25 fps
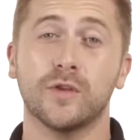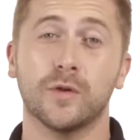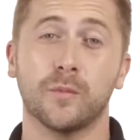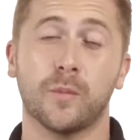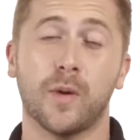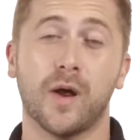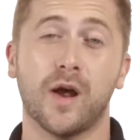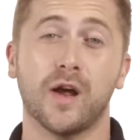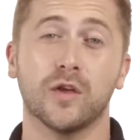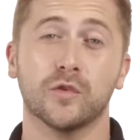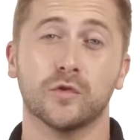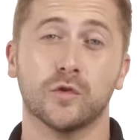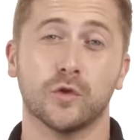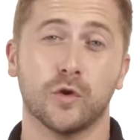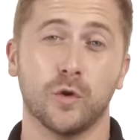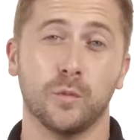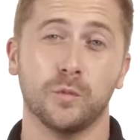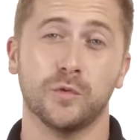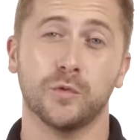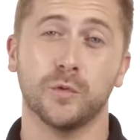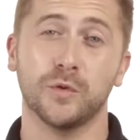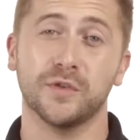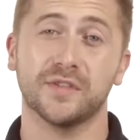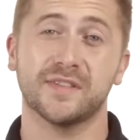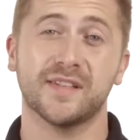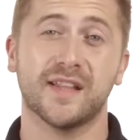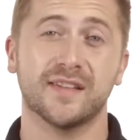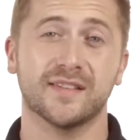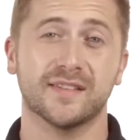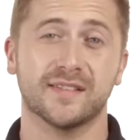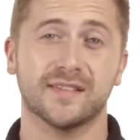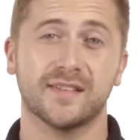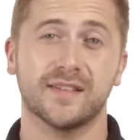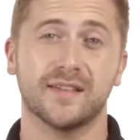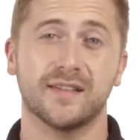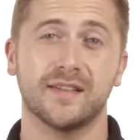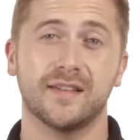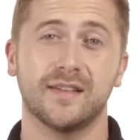parts to come to a
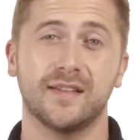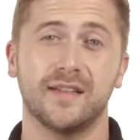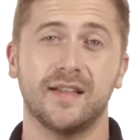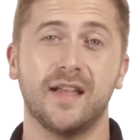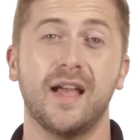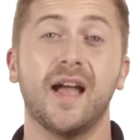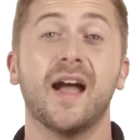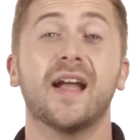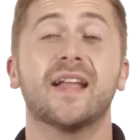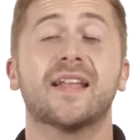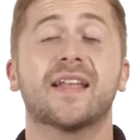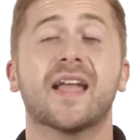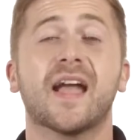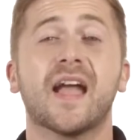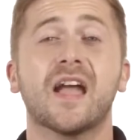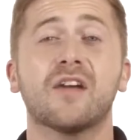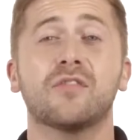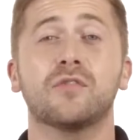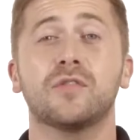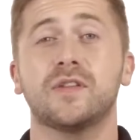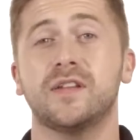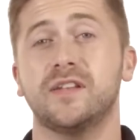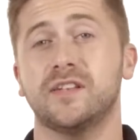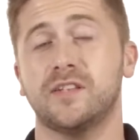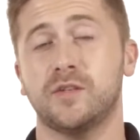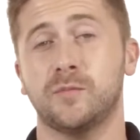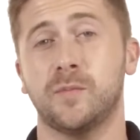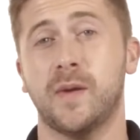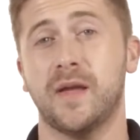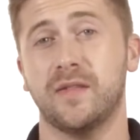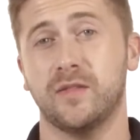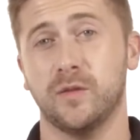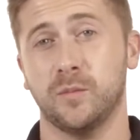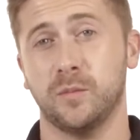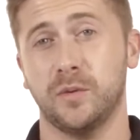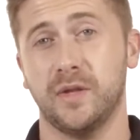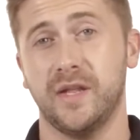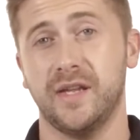standstill, and carefully inspect
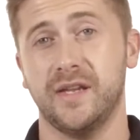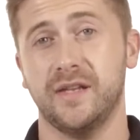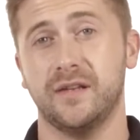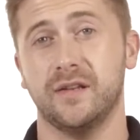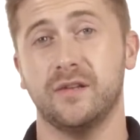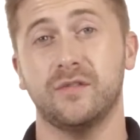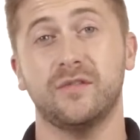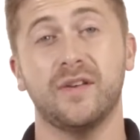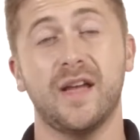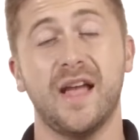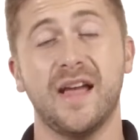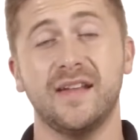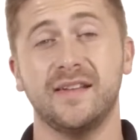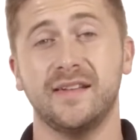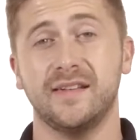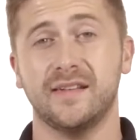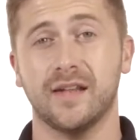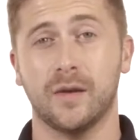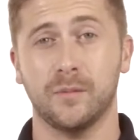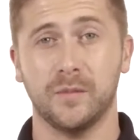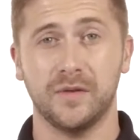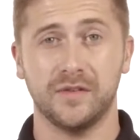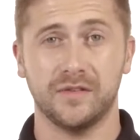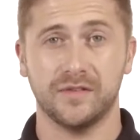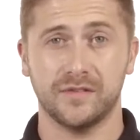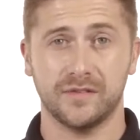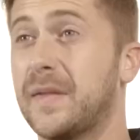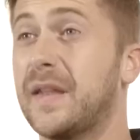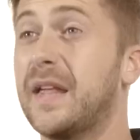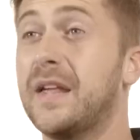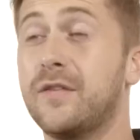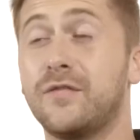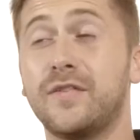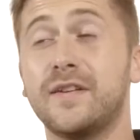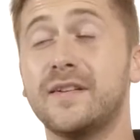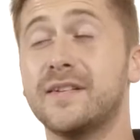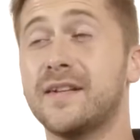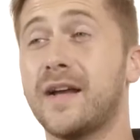the blade for any damage.
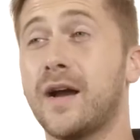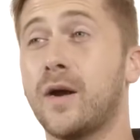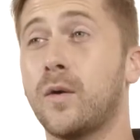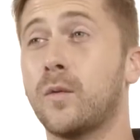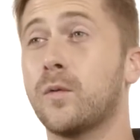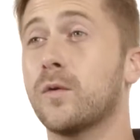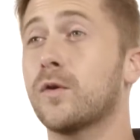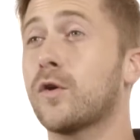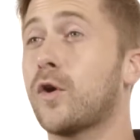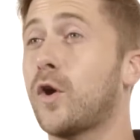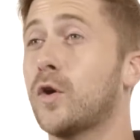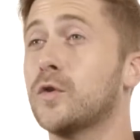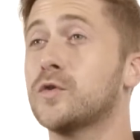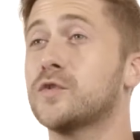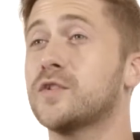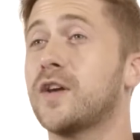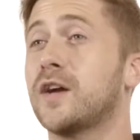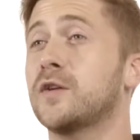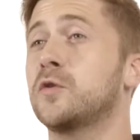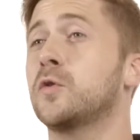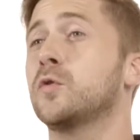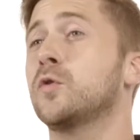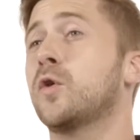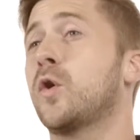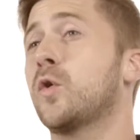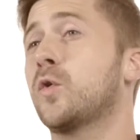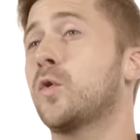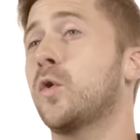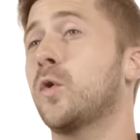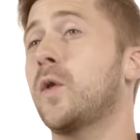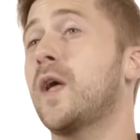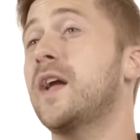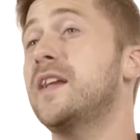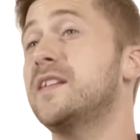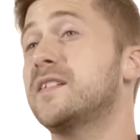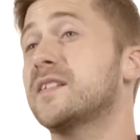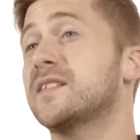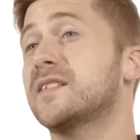If in doubt, contact your local
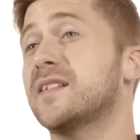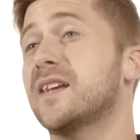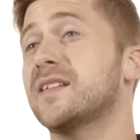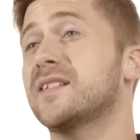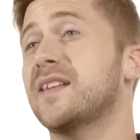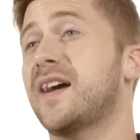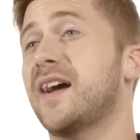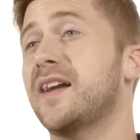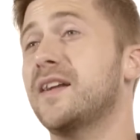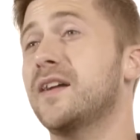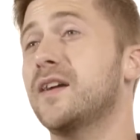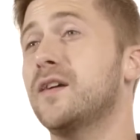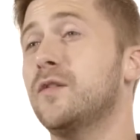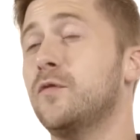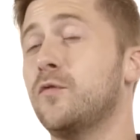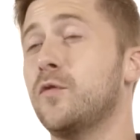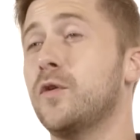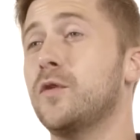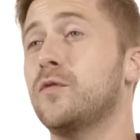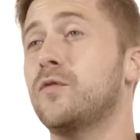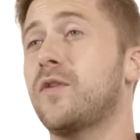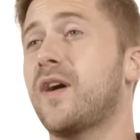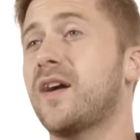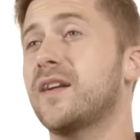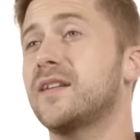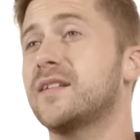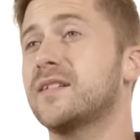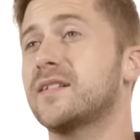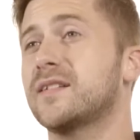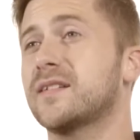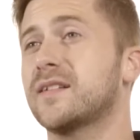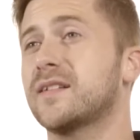HSS hire for advice.